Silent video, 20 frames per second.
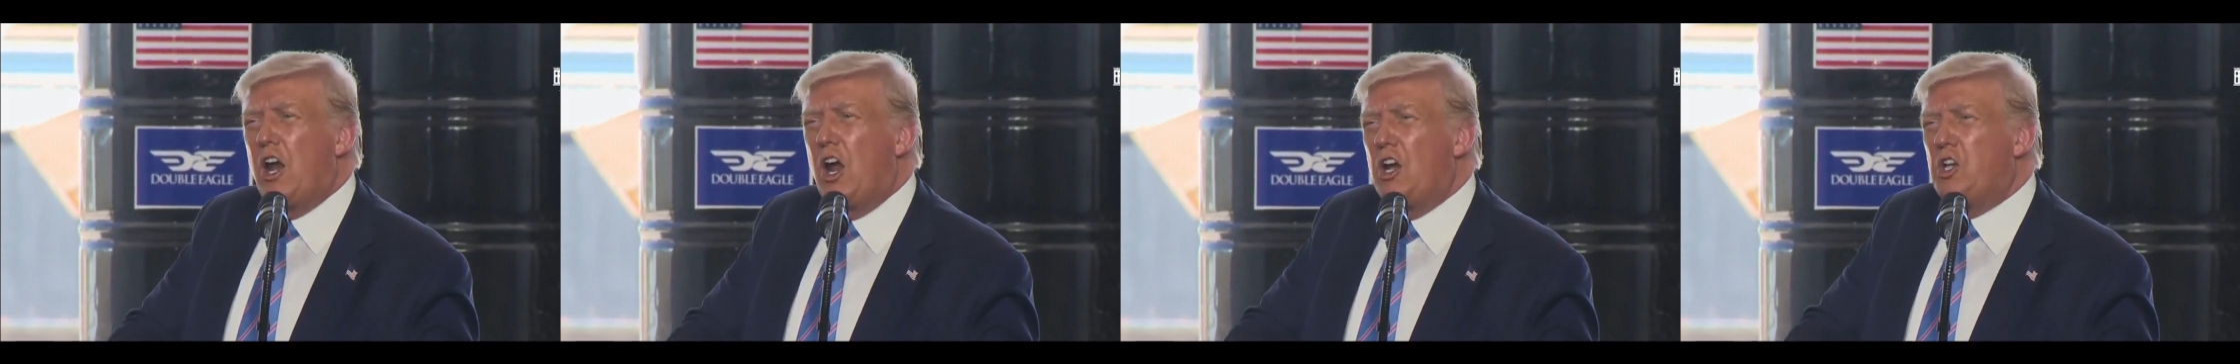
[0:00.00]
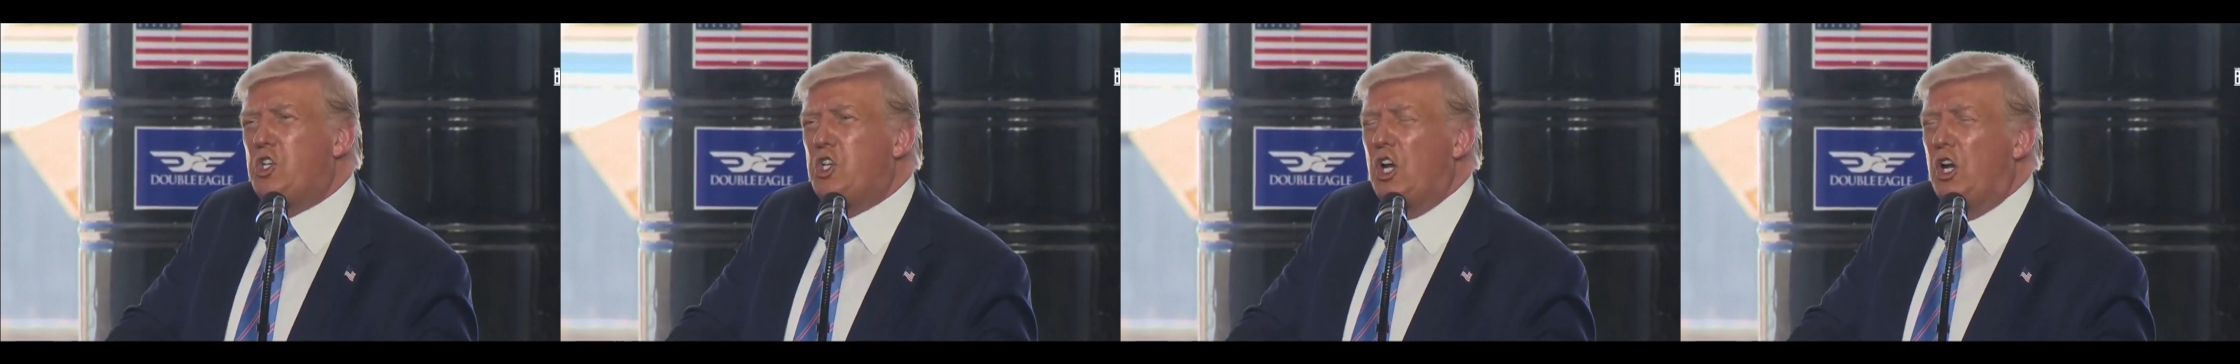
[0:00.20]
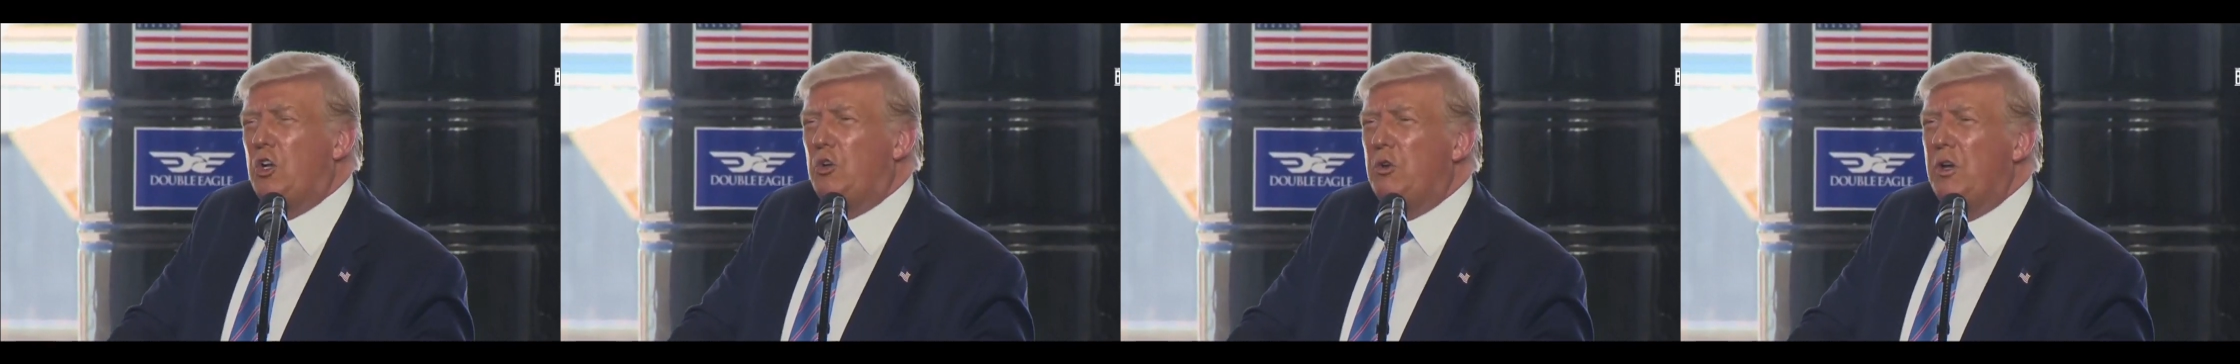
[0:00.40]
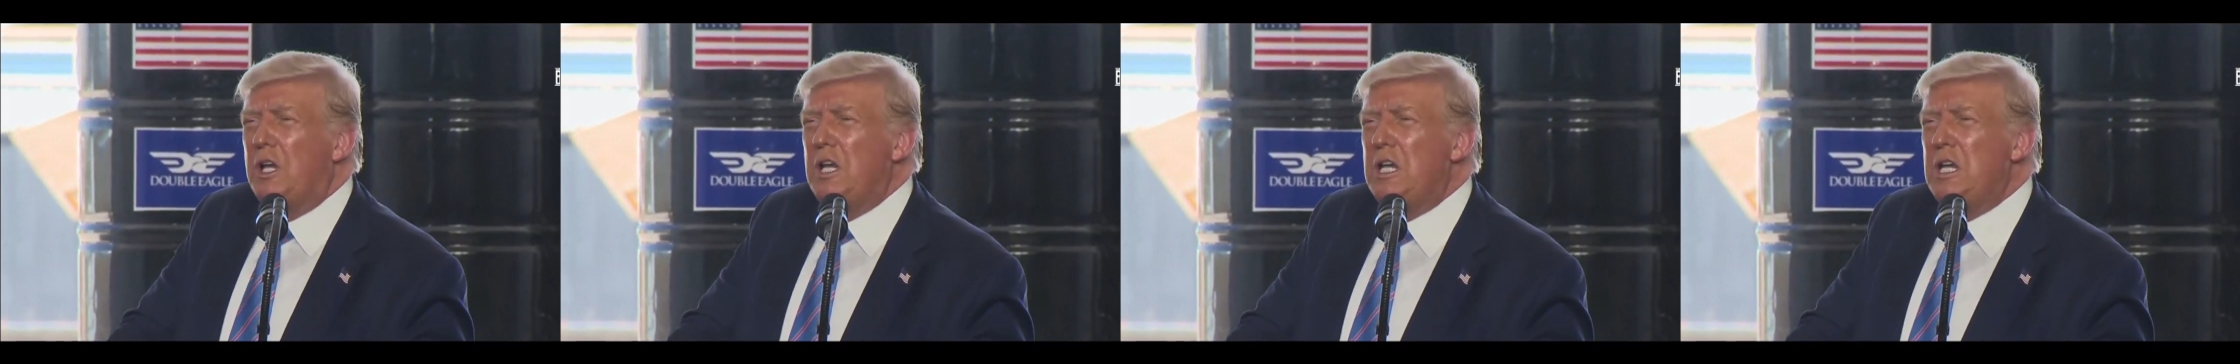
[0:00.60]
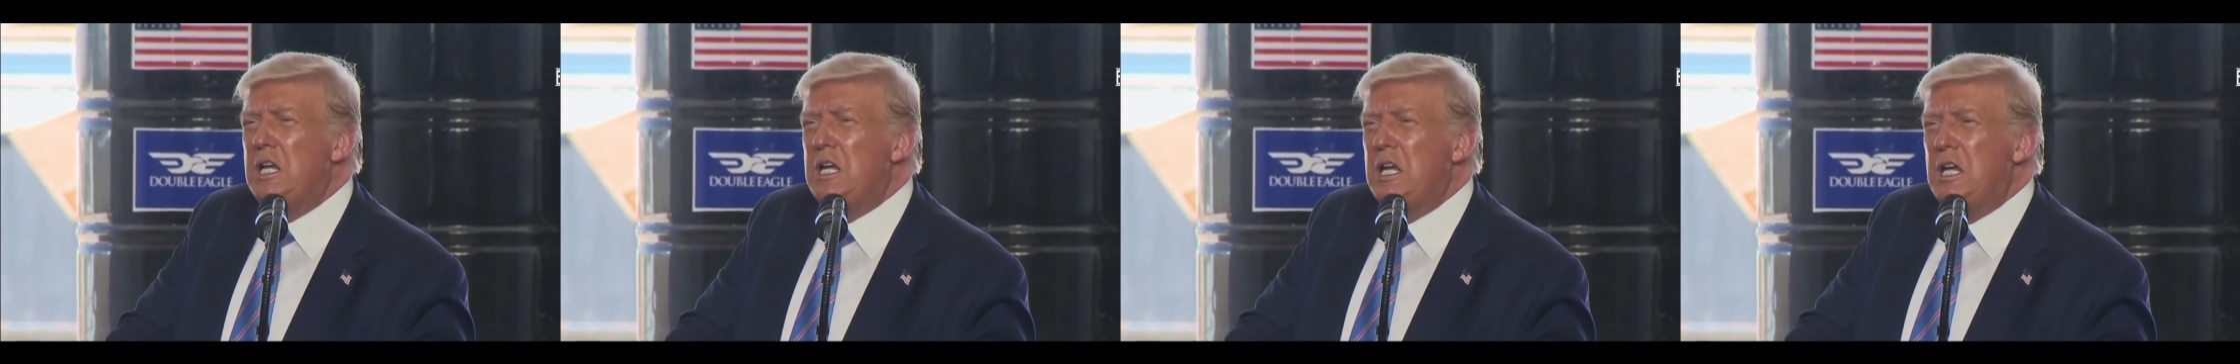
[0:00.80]
our
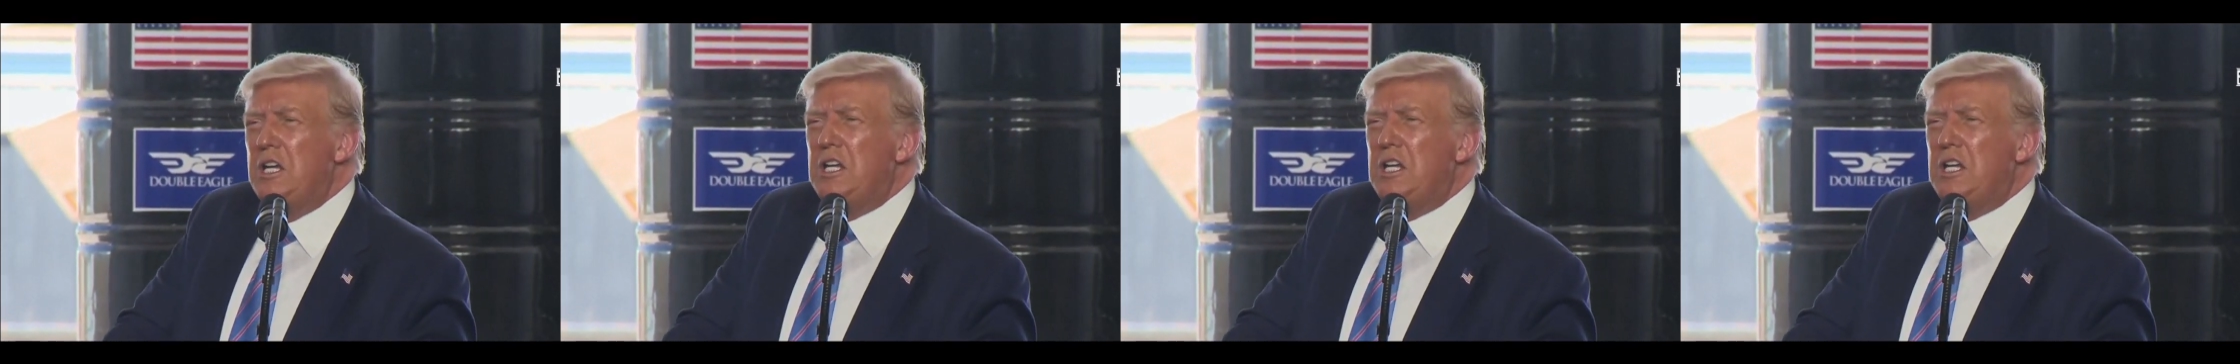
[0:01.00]
children,